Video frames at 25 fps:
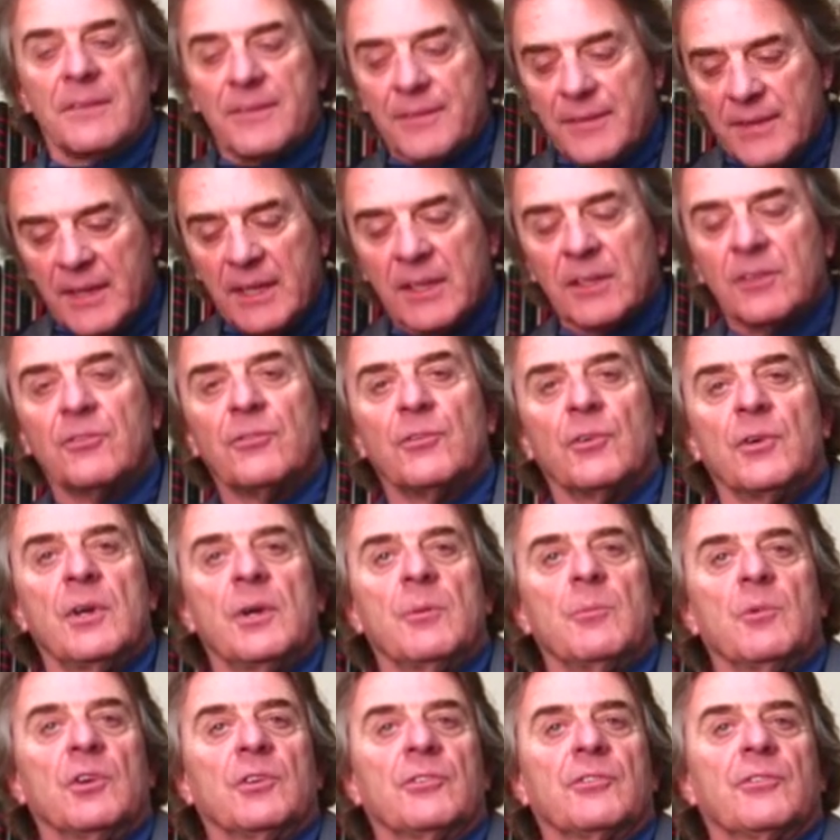Thanks
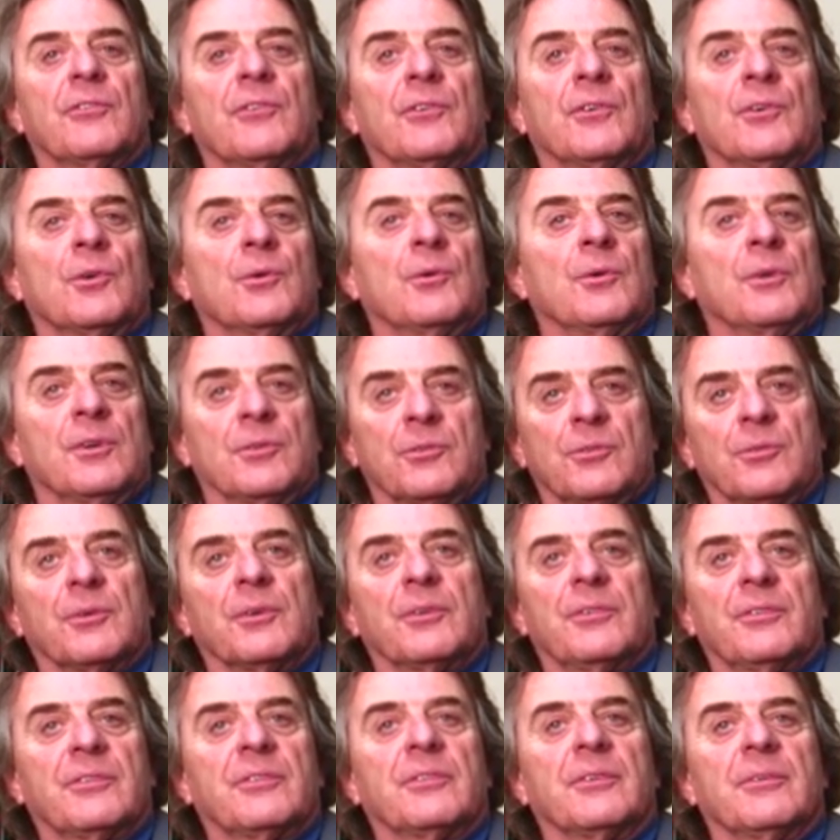very much for your
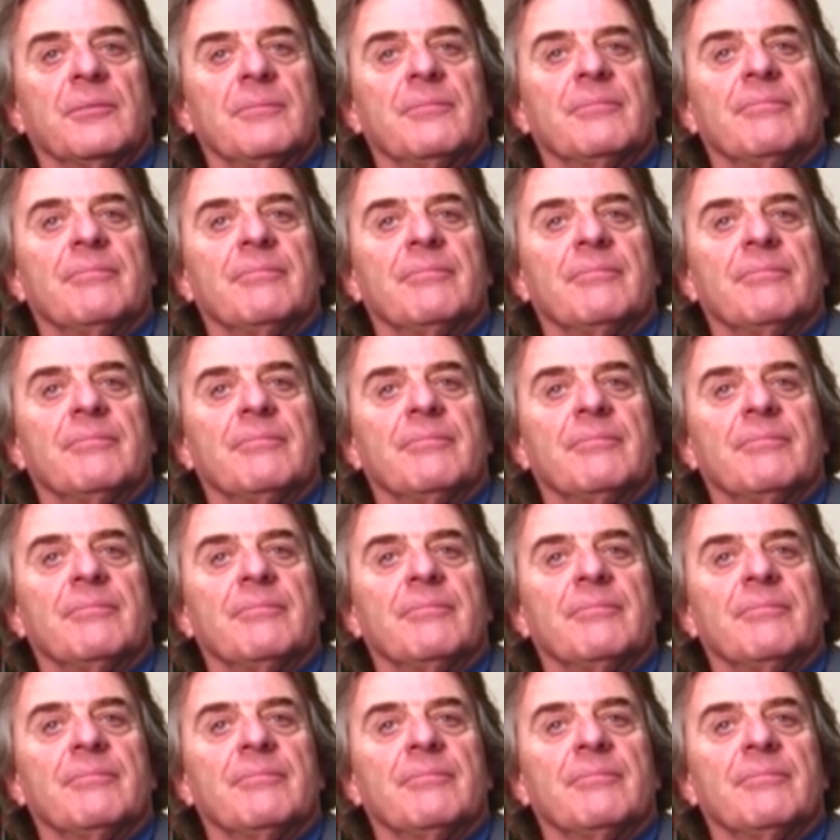interest.